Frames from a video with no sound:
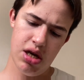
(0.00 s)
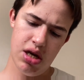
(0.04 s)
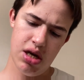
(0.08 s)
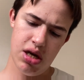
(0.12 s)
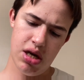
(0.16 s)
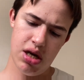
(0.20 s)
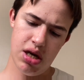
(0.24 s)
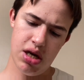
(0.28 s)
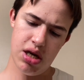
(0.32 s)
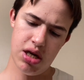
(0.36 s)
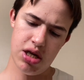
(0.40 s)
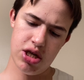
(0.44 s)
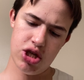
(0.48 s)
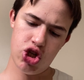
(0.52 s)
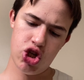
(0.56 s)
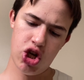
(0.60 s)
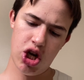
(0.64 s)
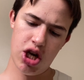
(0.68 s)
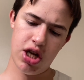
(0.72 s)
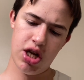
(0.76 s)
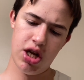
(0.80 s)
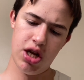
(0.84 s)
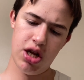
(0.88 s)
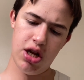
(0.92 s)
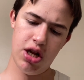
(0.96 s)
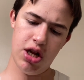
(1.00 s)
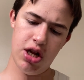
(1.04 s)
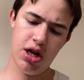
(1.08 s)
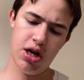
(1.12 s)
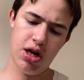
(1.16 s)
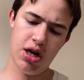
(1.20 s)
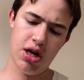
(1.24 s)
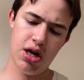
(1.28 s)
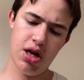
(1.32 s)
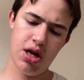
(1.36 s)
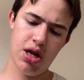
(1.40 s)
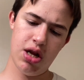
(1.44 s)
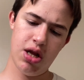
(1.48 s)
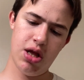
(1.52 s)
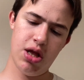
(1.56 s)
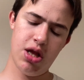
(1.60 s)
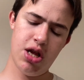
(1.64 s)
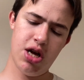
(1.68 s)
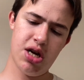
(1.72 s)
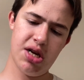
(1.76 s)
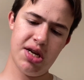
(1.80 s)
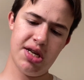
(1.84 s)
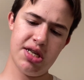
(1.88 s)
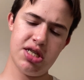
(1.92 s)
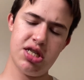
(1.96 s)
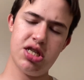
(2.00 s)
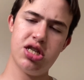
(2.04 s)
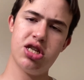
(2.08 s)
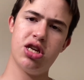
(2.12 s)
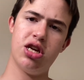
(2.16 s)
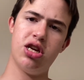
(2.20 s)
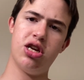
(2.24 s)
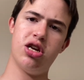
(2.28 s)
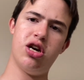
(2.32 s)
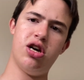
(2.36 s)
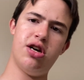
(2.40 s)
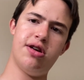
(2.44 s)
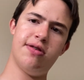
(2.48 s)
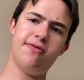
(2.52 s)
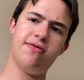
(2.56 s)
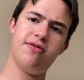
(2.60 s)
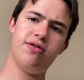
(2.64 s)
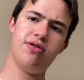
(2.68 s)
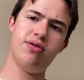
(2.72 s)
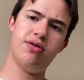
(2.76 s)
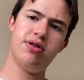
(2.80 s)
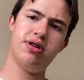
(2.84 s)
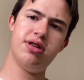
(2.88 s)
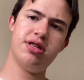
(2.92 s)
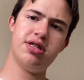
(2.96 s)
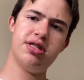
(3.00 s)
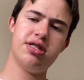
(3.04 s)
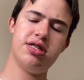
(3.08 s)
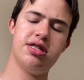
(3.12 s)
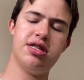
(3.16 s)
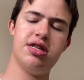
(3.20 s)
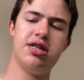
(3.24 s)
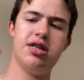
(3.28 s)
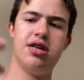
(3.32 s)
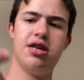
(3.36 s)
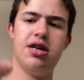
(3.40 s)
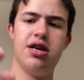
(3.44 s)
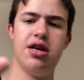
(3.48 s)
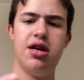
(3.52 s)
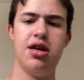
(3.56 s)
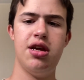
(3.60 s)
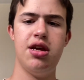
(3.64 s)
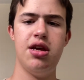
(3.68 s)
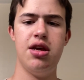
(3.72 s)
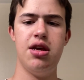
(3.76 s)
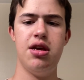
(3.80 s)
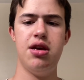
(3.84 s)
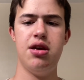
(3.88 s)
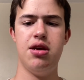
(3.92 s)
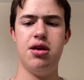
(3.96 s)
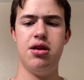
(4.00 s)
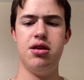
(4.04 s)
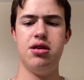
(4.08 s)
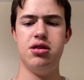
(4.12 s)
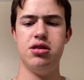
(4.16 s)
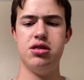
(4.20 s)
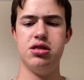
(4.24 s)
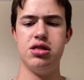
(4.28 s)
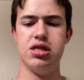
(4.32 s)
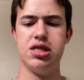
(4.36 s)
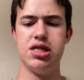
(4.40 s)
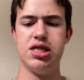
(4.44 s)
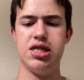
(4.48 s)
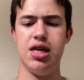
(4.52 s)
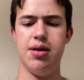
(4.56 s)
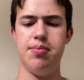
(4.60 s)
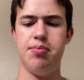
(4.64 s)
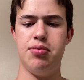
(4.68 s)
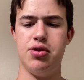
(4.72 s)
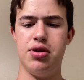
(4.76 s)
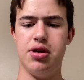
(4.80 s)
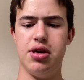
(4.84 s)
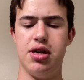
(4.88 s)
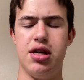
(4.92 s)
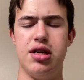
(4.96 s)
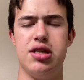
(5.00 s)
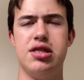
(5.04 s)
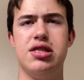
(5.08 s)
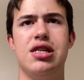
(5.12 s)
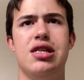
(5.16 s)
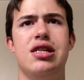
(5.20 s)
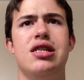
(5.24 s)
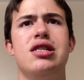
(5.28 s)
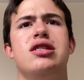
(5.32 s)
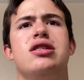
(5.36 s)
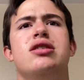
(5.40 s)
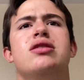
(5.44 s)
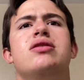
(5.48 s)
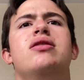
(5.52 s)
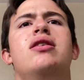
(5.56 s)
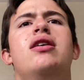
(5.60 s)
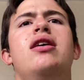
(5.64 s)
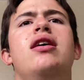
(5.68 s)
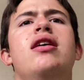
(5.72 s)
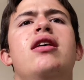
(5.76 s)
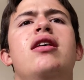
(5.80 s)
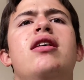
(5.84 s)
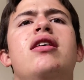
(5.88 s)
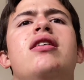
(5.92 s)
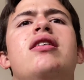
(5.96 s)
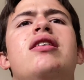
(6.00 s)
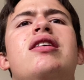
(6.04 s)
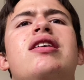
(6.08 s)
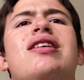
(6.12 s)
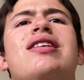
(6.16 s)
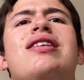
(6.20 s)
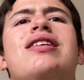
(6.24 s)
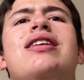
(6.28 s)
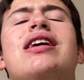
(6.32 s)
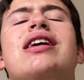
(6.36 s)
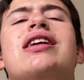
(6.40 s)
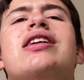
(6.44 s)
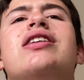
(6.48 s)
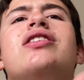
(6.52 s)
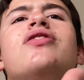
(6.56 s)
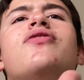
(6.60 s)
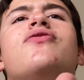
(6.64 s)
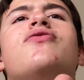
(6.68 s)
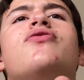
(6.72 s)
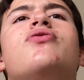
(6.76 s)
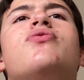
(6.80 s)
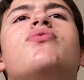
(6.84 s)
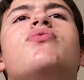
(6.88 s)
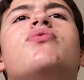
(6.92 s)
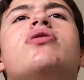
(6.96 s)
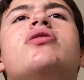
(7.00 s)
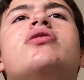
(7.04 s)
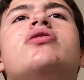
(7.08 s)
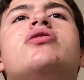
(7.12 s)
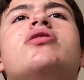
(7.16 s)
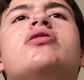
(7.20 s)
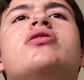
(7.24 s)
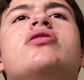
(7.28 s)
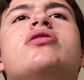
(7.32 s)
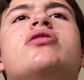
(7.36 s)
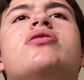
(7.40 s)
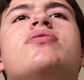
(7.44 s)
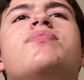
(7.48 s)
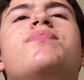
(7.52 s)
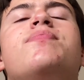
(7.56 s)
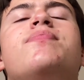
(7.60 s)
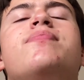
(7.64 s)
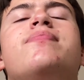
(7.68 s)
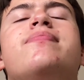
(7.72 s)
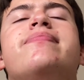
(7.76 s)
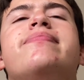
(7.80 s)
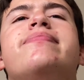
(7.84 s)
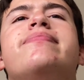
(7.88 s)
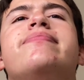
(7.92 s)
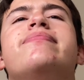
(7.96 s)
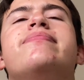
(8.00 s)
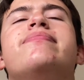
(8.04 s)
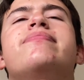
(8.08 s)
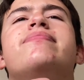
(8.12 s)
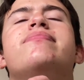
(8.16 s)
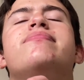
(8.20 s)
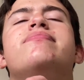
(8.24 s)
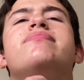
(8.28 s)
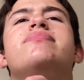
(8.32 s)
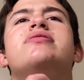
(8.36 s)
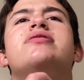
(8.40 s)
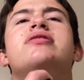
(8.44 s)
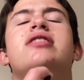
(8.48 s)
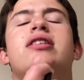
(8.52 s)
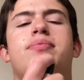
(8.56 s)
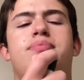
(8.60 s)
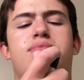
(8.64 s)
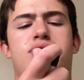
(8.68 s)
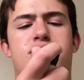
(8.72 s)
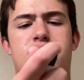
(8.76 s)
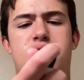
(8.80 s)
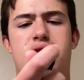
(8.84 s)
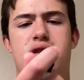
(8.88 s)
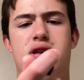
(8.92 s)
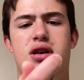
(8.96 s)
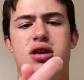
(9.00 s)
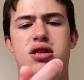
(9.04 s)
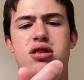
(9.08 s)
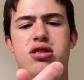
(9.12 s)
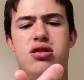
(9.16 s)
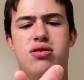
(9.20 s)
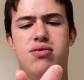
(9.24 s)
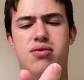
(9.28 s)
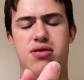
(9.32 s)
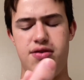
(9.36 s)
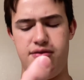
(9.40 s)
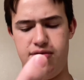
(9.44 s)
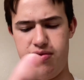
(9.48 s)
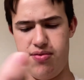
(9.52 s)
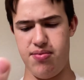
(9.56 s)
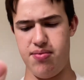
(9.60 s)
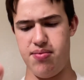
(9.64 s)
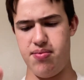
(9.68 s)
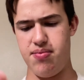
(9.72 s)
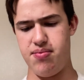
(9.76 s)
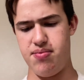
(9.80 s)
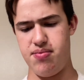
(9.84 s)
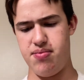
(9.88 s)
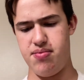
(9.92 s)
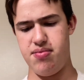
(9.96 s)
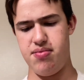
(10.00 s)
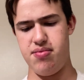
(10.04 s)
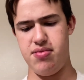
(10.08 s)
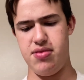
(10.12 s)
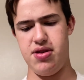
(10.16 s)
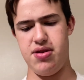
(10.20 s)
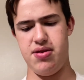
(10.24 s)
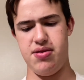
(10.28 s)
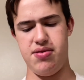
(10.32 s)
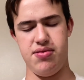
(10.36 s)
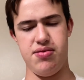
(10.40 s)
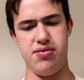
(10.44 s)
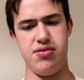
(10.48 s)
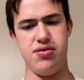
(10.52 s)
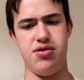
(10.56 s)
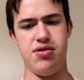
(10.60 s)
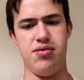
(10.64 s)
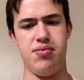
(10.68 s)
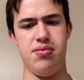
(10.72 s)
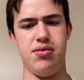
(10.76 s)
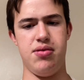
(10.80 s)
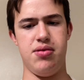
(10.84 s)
Chatelaine Luxe Confluence. It's a sample I got sent, so I don't know if it runs on the sample cost or whatever. True.